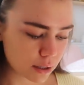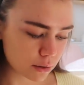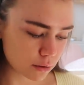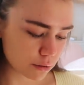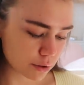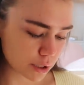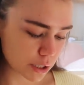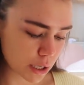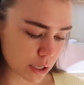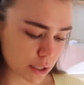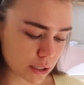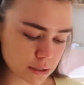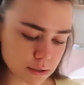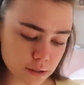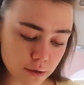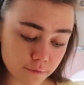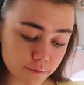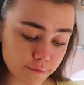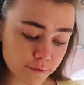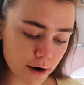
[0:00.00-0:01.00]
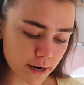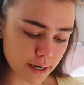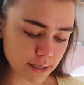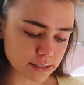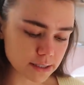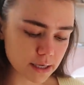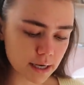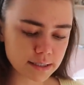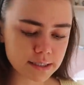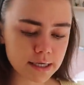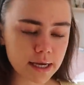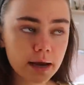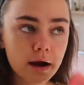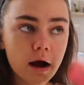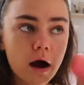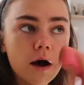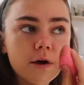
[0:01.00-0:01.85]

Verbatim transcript: in 3 days, very exciting.